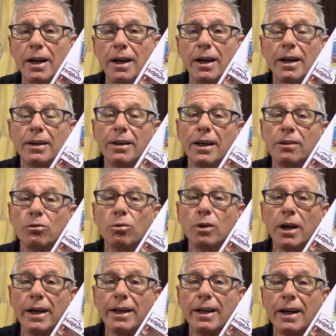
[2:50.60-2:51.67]
And that's what
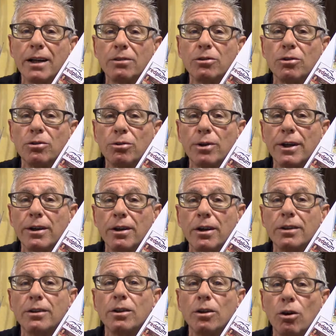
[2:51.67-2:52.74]
I concentrate
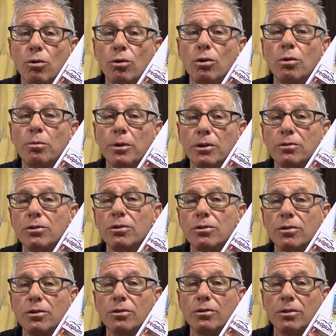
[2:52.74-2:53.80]
on, the local
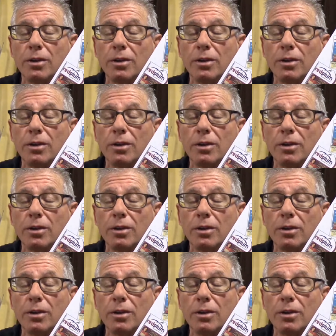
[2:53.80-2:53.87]
businesses.